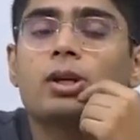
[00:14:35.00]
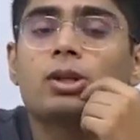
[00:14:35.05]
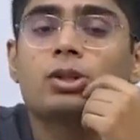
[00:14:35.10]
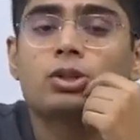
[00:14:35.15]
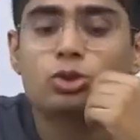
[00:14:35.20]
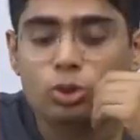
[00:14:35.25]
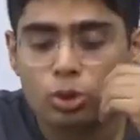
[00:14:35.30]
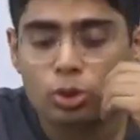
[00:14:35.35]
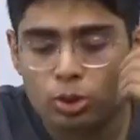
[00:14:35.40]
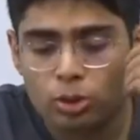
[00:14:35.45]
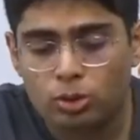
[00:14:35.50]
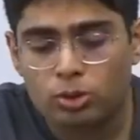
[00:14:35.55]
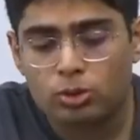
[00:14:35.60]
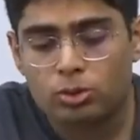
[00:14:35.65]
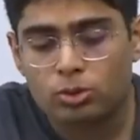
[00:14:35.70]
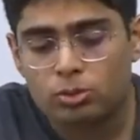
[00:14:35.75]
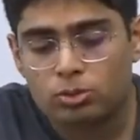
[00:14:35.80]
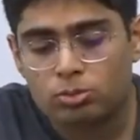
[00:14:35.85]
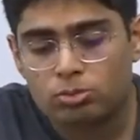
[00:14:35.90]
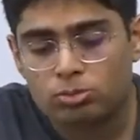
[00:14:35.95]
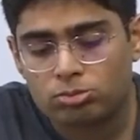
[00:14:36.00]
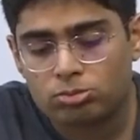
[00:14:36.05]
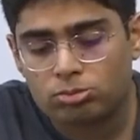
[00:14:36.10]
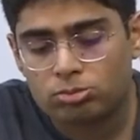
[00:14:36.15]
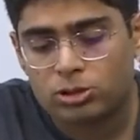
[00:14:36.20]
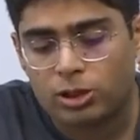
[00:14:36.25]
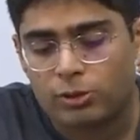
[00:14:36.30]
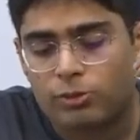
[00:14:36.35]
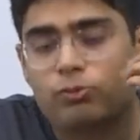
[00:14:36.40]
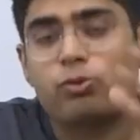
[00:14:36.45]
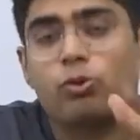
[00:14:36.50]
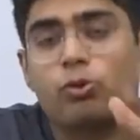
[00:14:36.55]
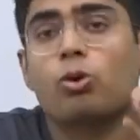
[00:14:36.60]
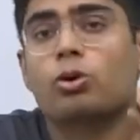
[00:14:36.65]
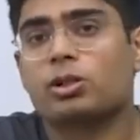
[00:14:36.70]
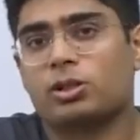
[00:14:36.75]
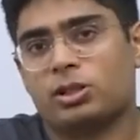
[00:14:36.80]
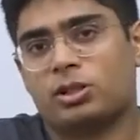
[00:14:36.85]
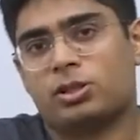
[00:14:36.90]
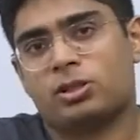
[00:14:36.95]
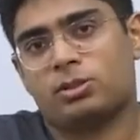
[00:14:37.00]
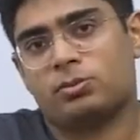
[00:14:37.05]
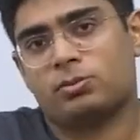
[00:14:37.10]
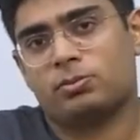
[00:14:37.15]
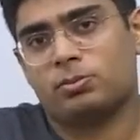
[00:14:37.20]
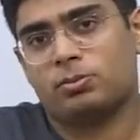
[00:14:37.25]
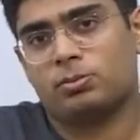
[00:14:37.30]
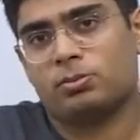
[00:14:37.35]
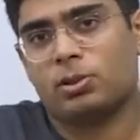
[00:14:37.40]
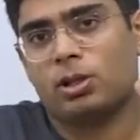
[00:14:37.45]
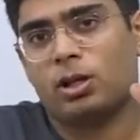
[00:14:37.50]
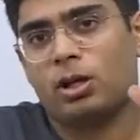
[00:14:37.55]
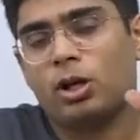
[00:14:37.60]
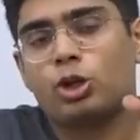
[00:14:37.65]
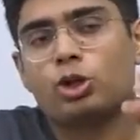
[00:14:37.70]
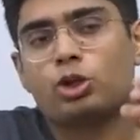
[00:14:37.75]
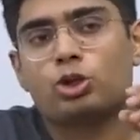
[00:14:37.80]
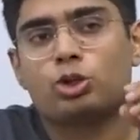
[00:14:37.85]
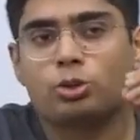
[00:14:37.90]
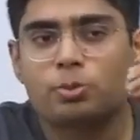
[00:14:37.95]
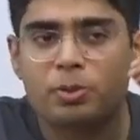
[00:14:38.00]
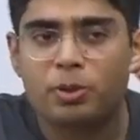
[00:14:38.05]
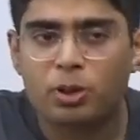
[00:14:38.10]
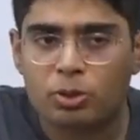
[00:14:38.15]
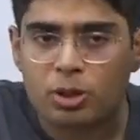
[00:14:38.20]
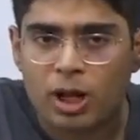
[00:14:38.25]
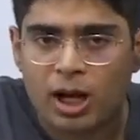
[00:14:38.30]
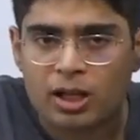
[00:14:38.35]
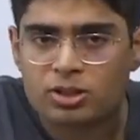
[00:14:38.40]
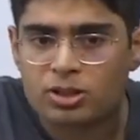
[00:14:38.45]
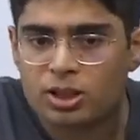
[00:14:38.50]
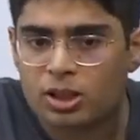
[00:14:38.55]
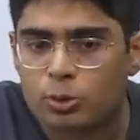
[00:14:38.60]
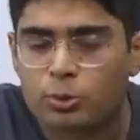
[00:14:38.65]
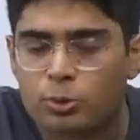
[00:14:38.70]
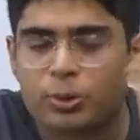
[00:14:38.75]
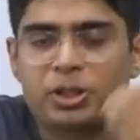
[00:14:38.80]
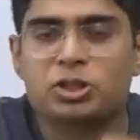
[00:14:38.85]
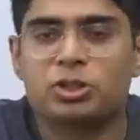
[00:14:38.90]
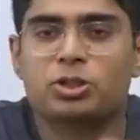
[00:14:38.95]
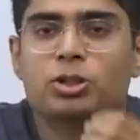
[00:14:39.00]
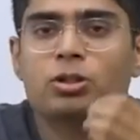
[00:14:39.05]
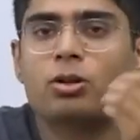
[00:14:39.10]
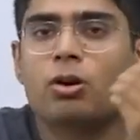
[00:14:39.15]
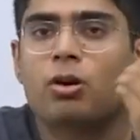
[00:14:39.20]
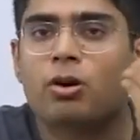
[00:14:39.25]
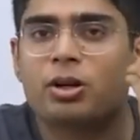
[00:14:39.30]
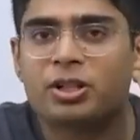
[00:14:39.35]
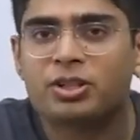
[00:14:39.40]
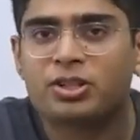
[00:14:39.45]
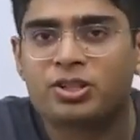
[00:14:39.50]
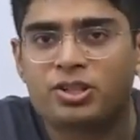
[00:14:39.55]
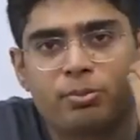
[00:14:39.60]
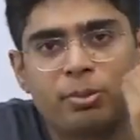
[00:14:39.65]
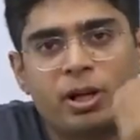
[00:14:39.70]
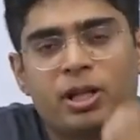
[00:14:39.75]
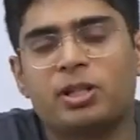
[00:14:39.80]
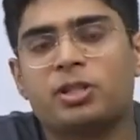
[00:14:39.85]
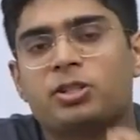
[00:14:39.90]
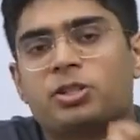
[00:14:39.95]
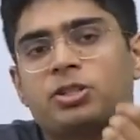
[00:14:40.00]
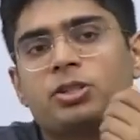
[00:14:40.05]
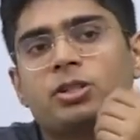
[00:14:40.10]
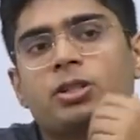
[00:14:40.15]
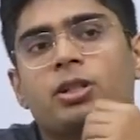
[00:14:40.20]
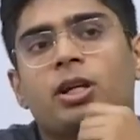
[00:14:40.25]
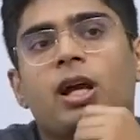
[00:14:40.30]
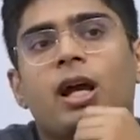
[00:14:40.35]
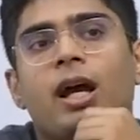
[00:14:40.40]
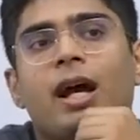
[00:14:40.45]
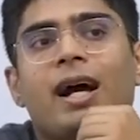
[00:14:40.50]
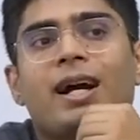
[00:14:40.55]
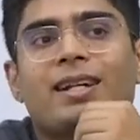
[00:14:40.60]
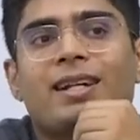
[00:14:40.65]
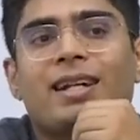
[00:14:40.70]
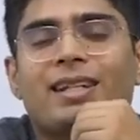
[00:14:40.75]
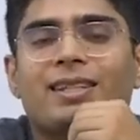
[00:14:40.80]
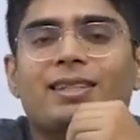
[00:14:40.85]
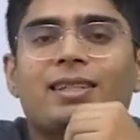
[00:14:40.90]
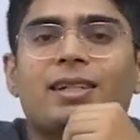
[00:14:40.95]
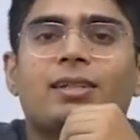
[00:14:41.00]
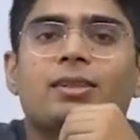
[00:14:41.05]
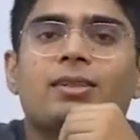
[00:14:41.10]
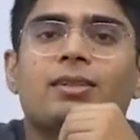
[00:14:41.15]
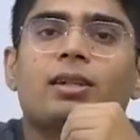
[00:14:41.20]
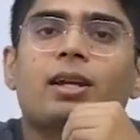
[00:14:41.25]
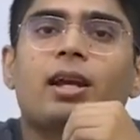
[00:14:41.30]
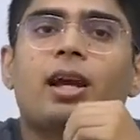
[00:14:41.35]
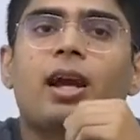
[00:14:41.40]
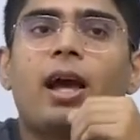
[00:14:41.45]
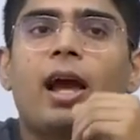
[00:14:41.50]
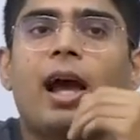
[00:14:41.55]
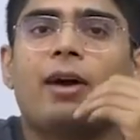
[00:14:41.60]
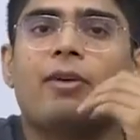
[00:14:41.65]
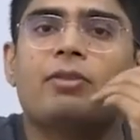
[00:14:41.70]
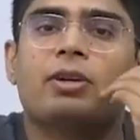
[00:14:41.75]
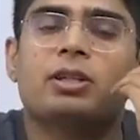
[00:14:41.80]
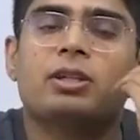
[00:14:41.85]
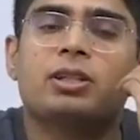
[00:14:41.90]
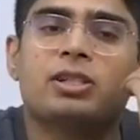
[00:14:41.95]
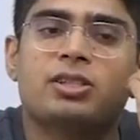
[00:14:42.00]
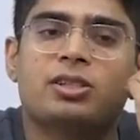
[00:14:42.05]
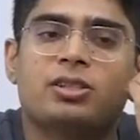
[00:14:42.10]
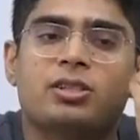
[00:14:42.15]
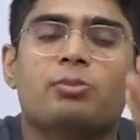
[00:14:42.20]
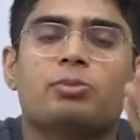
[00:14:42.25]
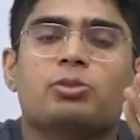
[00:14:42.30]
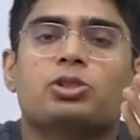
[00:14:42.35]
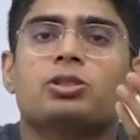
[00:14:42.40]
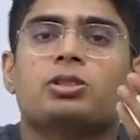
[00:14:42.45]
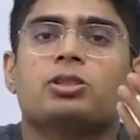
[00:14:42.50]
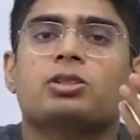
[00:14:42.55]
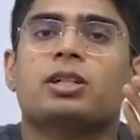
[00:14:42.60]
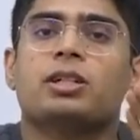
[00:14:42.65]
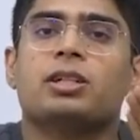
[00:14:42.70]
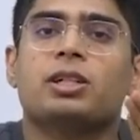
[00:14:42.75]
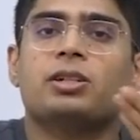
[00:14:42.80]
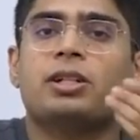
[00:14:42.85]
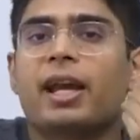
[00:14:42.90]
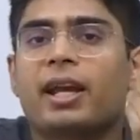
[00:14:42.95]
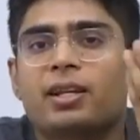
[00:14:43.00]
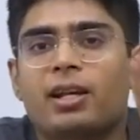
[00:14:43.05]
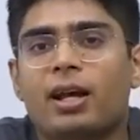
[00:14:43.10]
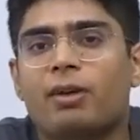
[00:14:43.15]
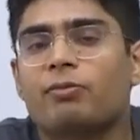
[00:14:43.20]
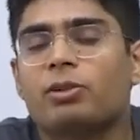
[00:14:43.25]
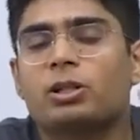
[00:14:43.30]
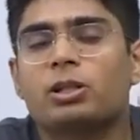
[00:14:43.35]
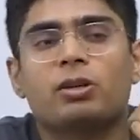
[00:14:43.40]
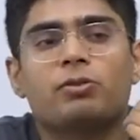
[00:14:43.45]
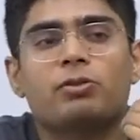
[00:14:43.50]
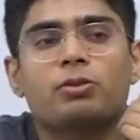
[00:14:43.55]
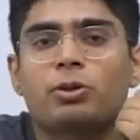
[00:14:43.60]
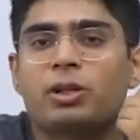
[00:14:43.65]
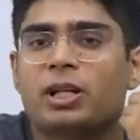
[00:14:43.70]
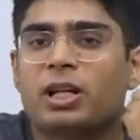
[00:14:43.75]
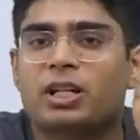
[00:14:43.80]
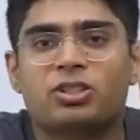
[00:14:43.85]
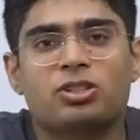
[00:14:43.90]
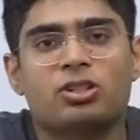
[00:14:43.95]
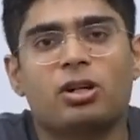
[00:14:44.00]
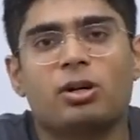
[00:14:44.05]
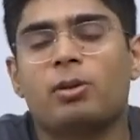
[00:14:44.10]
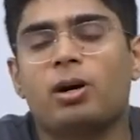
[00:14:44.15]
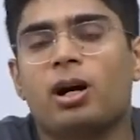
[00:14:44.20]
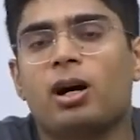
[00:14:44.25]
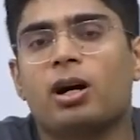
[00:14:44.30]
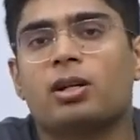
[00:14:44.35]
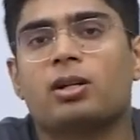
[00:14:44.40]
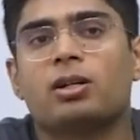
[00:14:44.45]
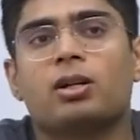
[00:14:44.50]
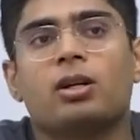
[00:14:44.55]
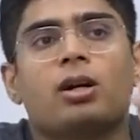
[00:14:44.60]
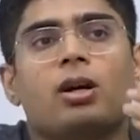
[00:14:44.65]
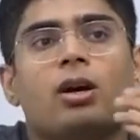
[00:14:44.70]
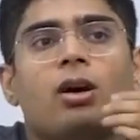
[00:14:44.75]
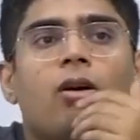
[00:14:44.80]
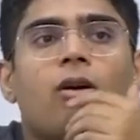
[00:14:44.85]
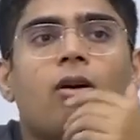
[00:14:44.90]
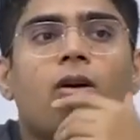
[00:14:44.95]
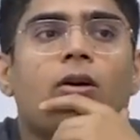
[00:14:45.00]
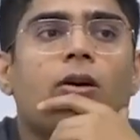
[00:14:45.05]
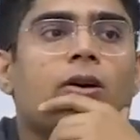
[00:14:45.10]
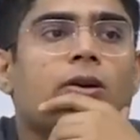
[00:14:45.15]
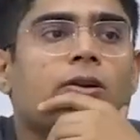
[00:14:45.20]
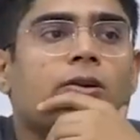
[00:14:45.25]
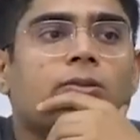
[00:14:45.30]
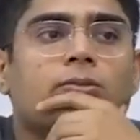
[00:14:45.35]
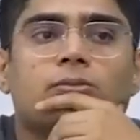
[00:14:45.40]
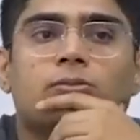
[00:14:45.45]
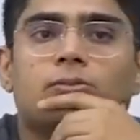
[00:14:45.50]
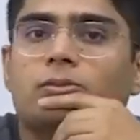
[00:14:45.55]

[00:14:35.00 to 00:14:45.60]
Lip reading: So the focus should be on answering question on its merits, rather than having these assumptions that a diagram will give you an extra mark, or